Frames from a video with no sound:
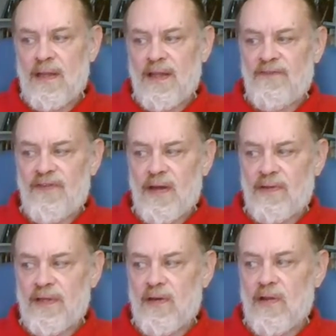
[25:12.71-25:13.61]
they
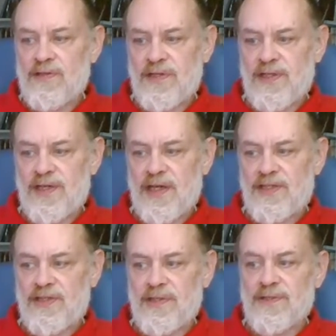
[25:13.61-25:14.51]
found that all
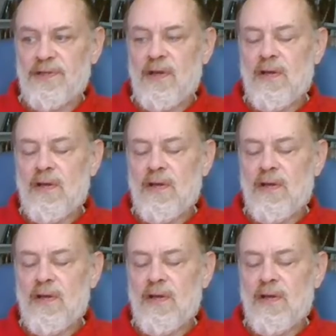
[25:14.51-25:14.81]
suggestions,